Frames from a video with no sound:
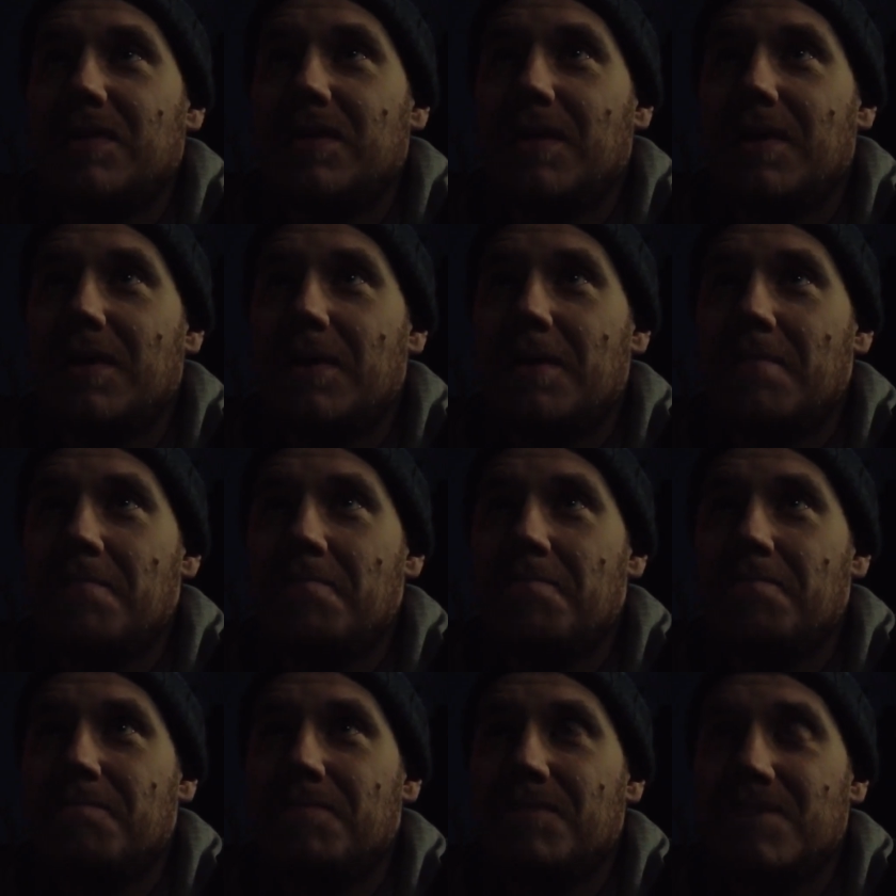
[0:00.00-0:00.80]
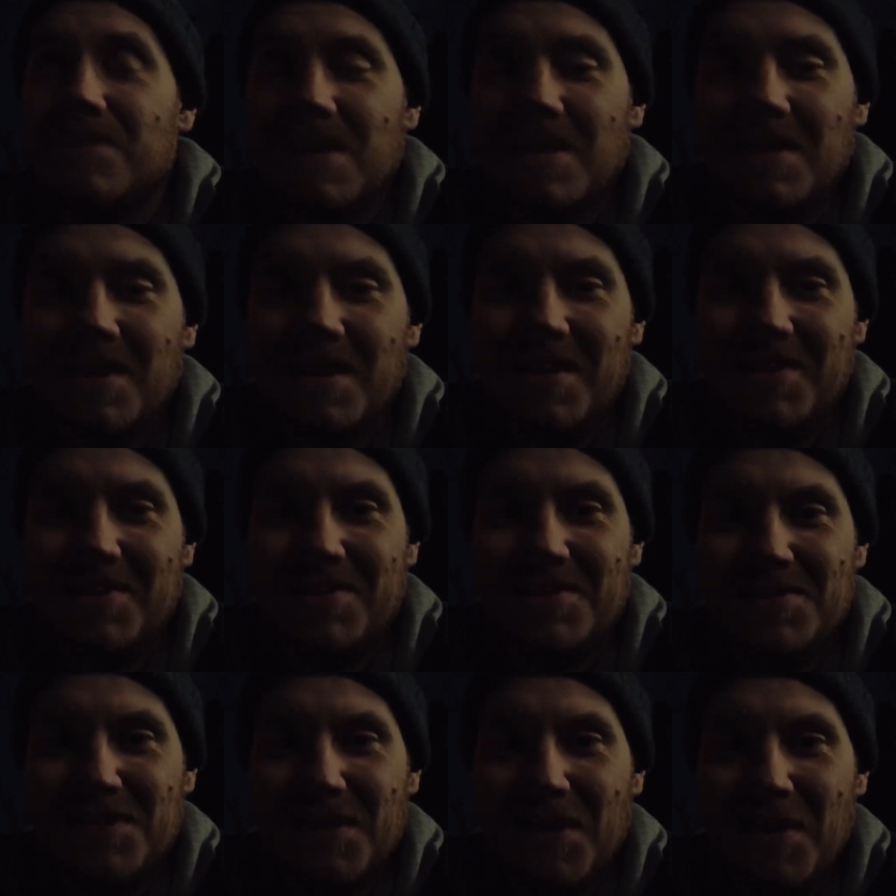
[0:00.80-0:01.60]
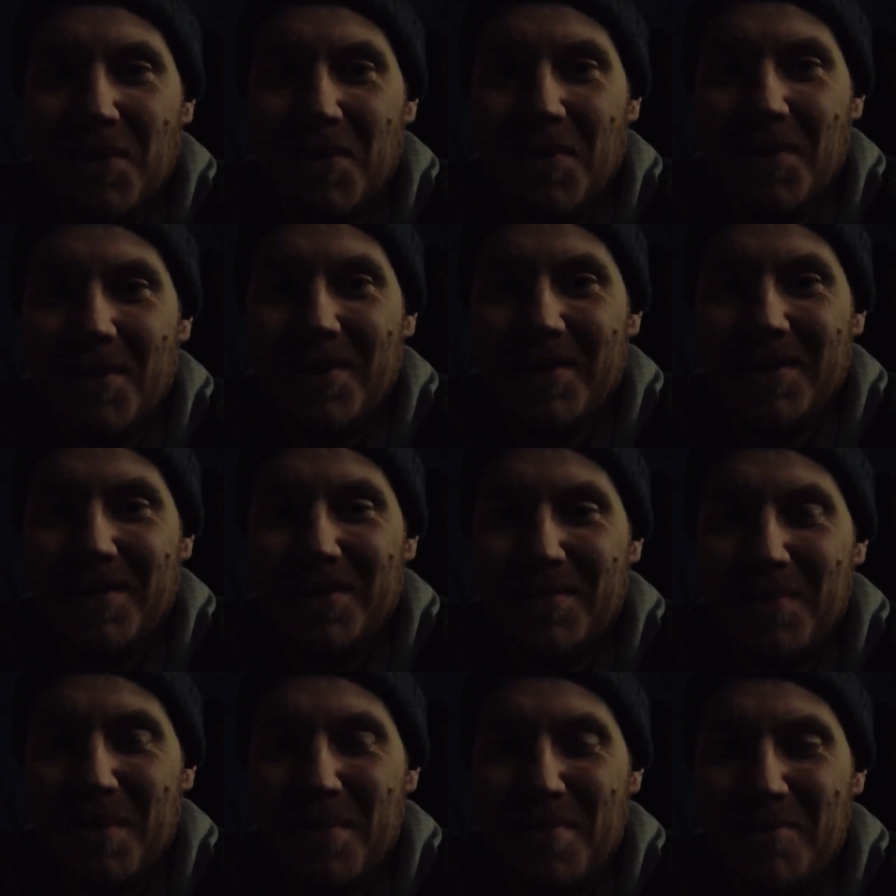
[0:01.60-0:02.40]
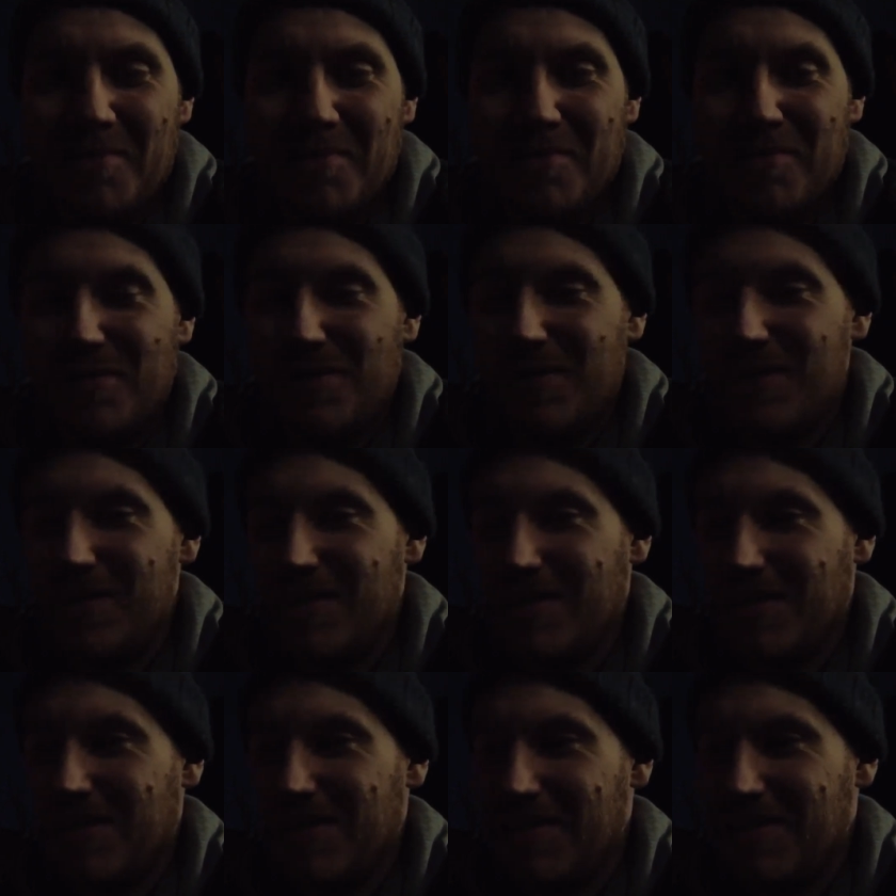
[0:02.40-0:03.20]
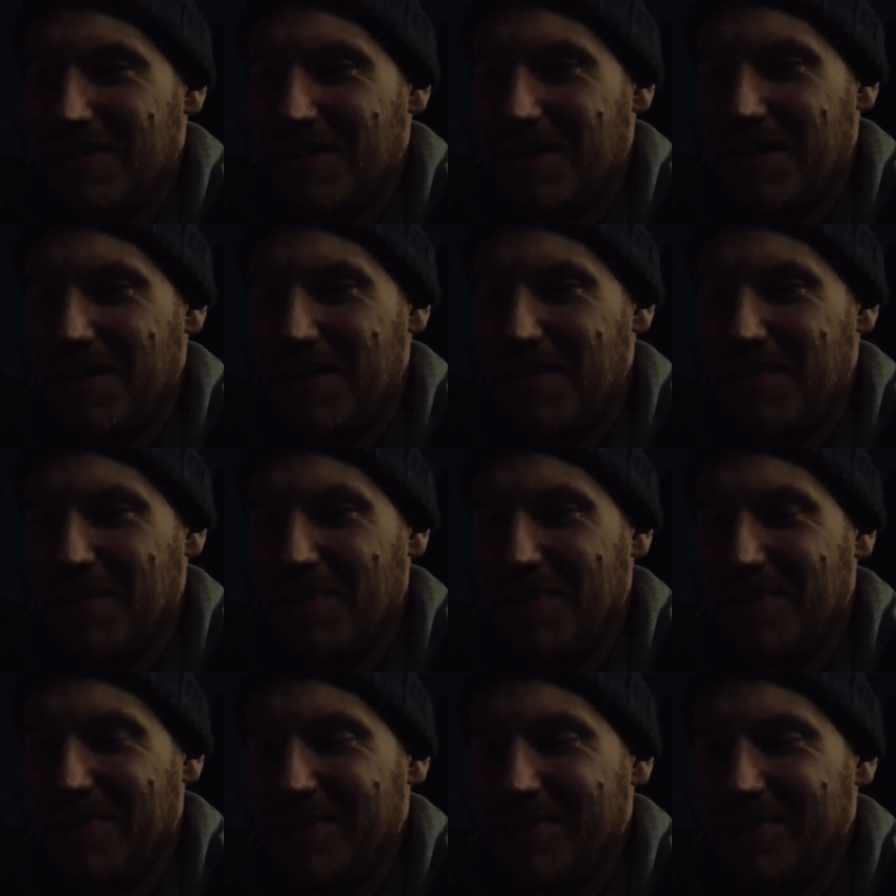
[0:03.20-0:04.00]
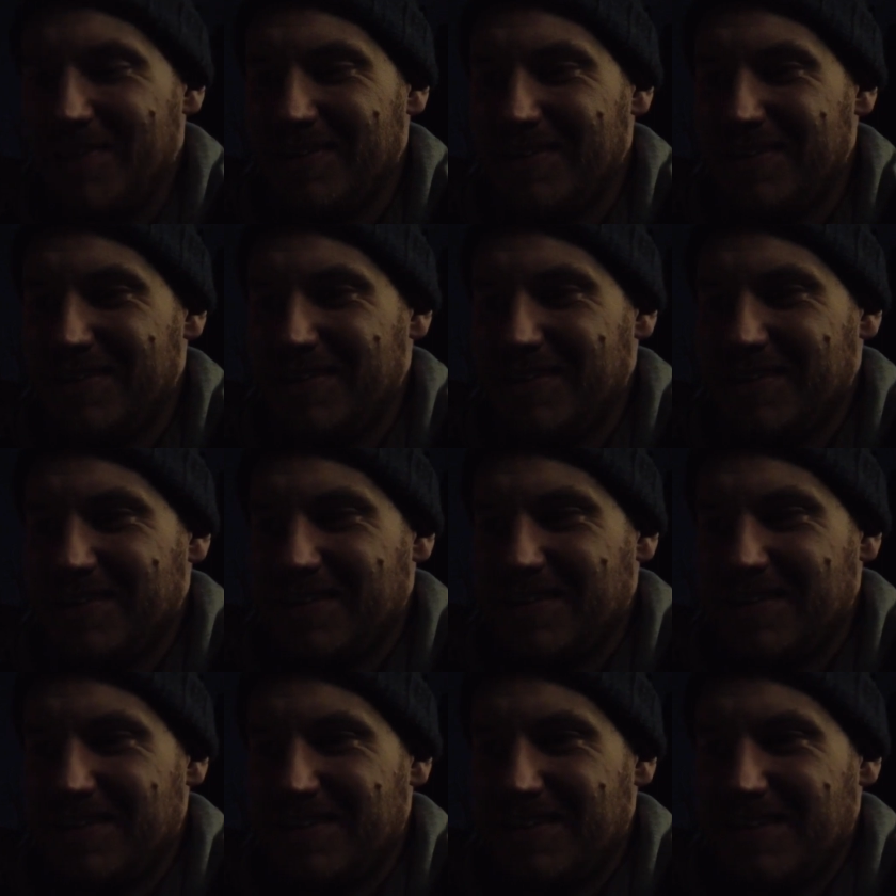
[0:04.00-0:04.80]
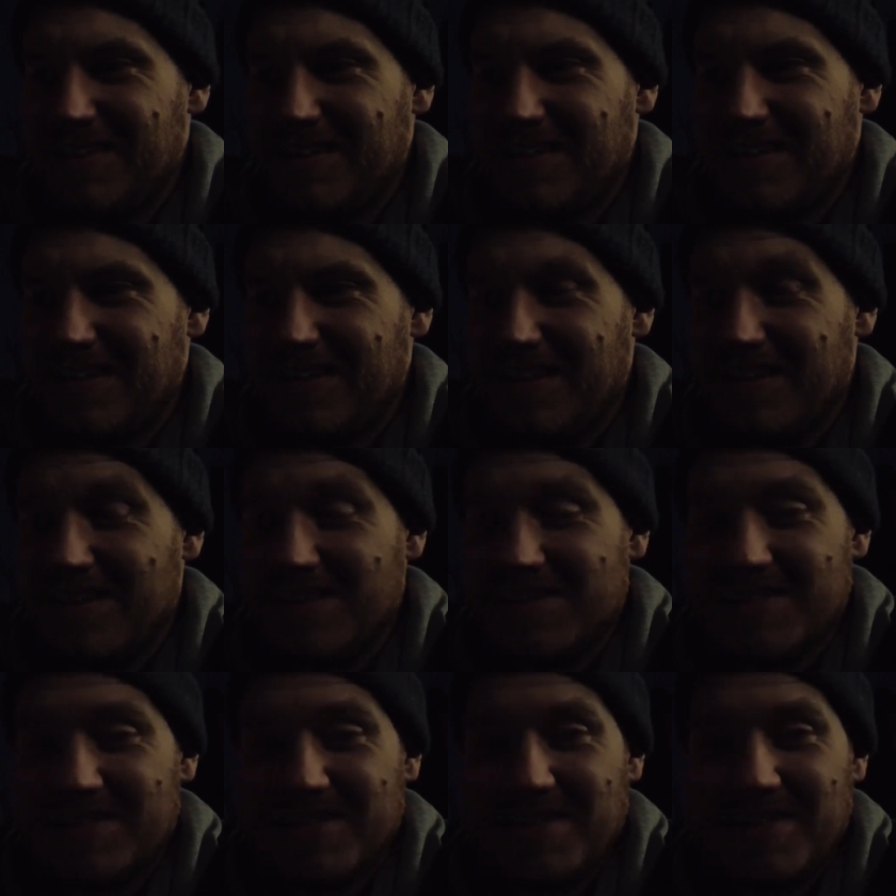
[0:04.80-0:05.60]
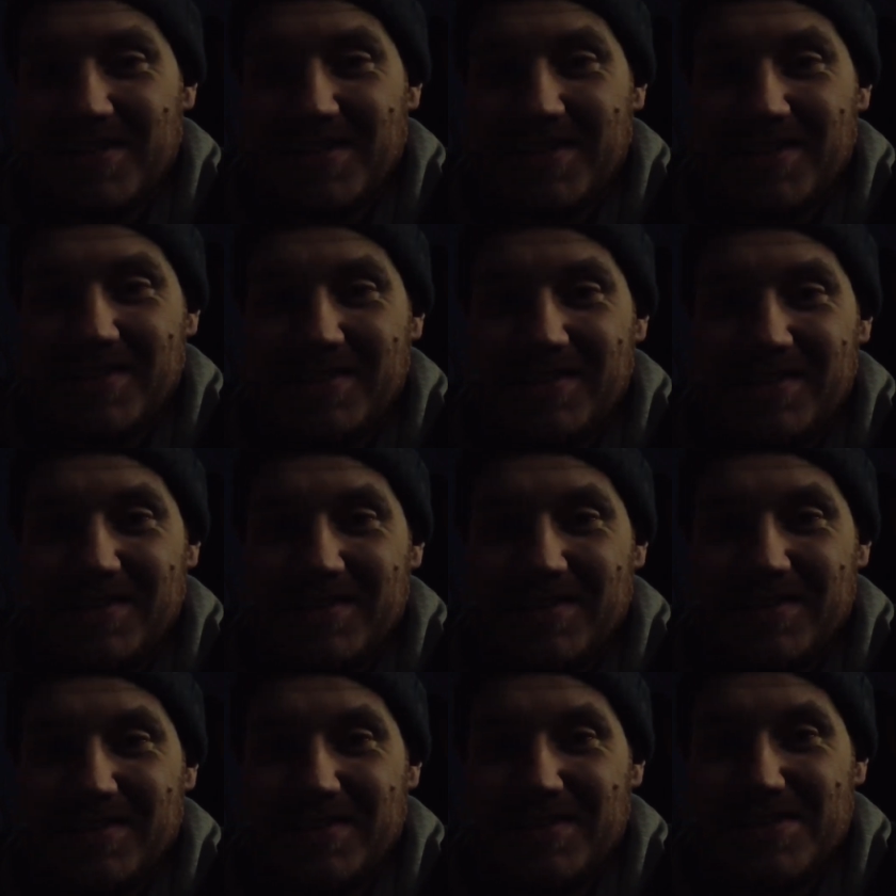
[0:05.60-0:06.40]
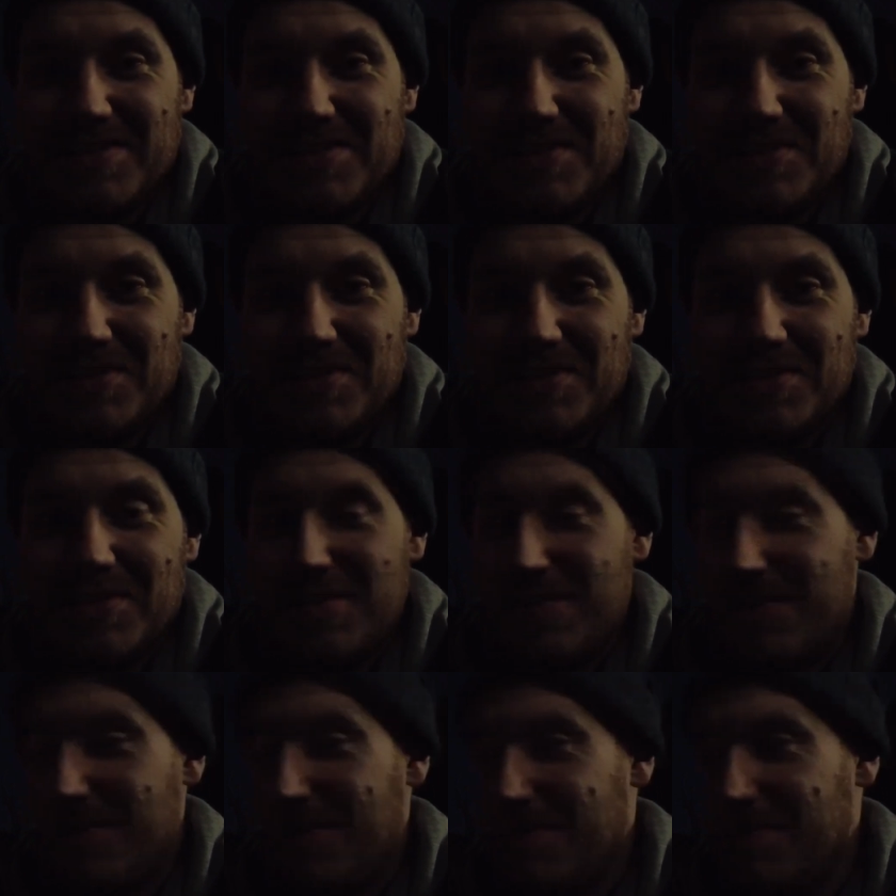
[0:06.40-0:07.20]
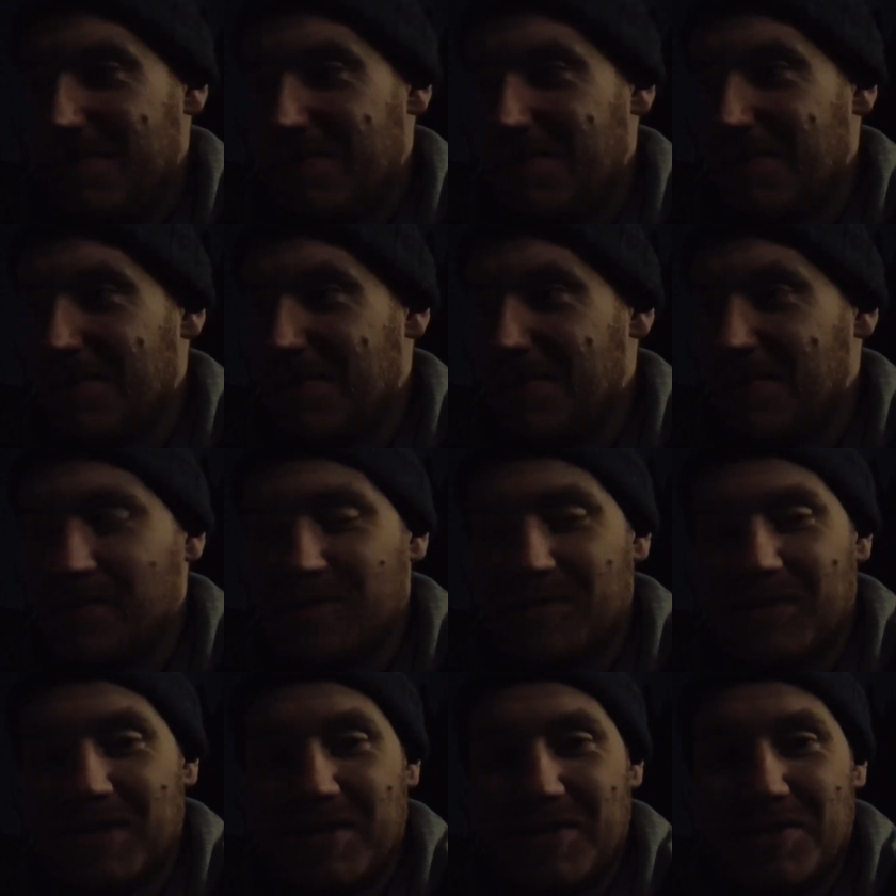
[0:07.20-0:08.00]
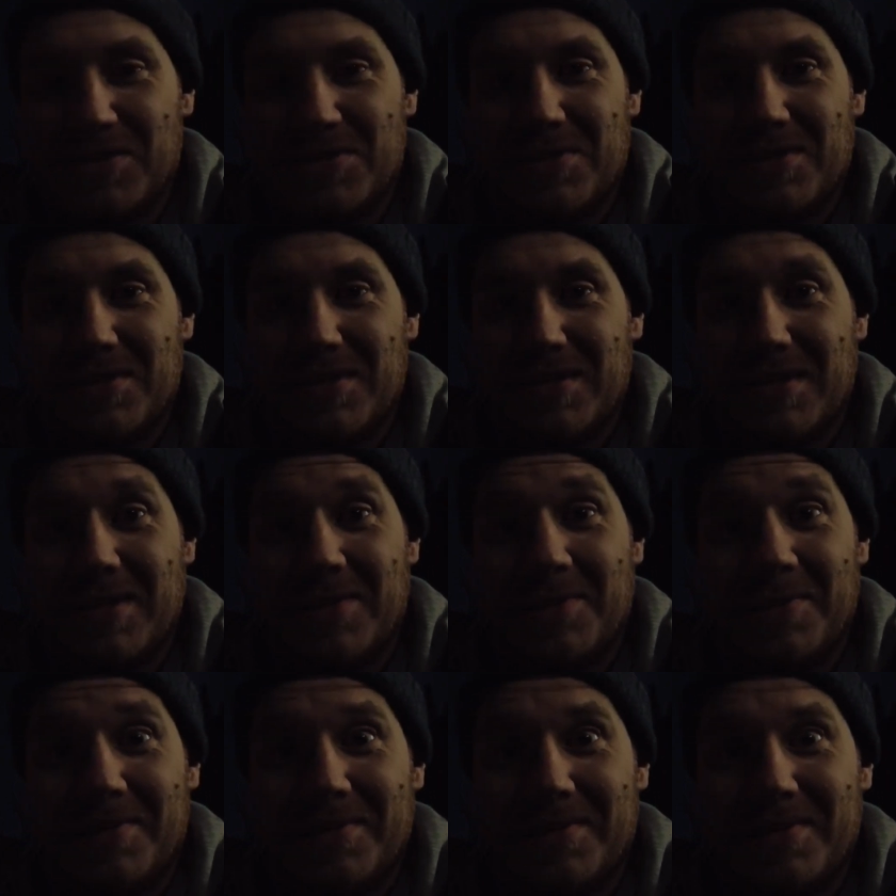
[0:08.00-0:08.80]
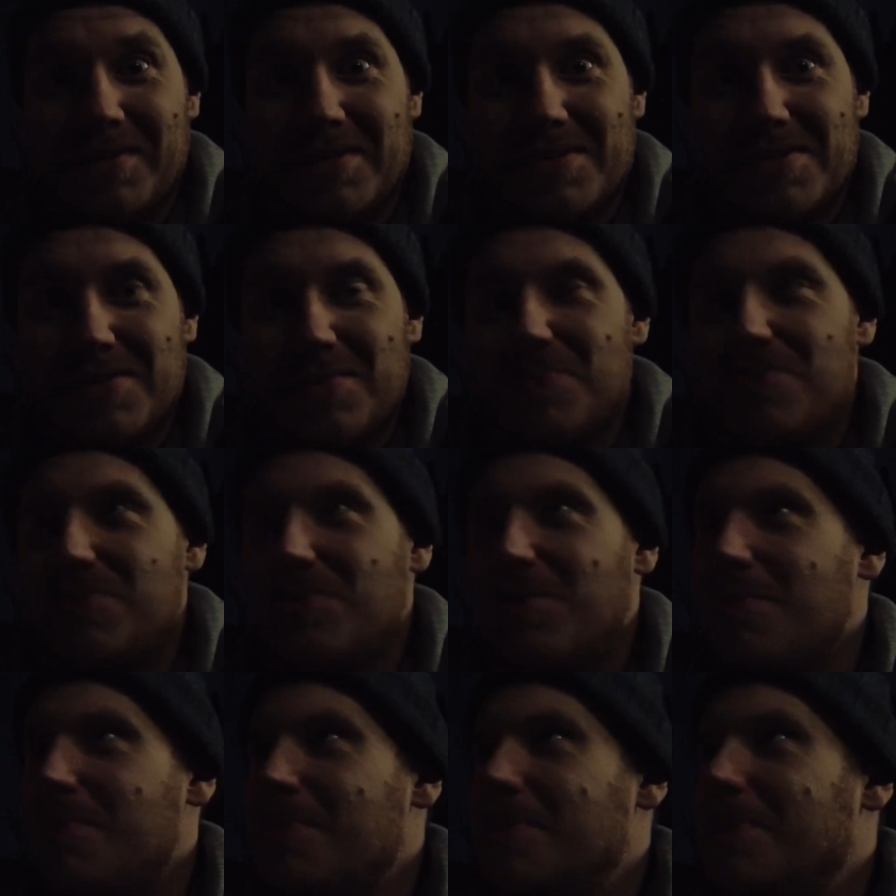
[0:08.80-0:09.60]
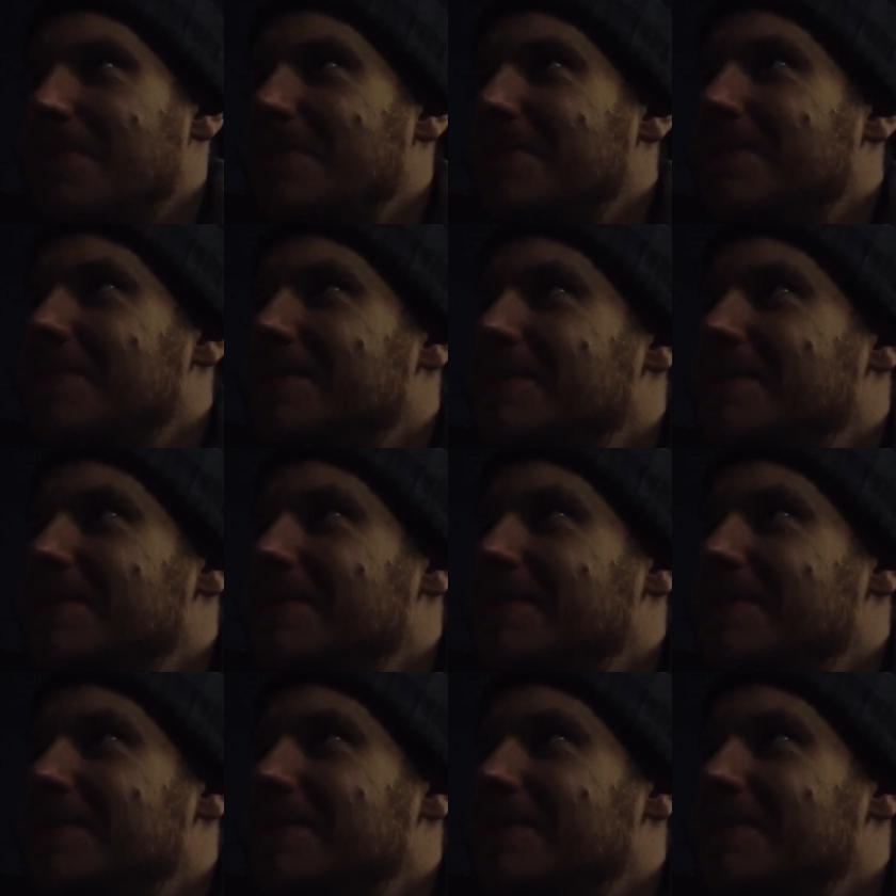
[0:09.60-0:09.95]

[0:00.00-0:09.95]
It's kind of hard to stay awake, I'm having a really tired day, but I guess these are just the things you have to get used to dealing with as an astronomer.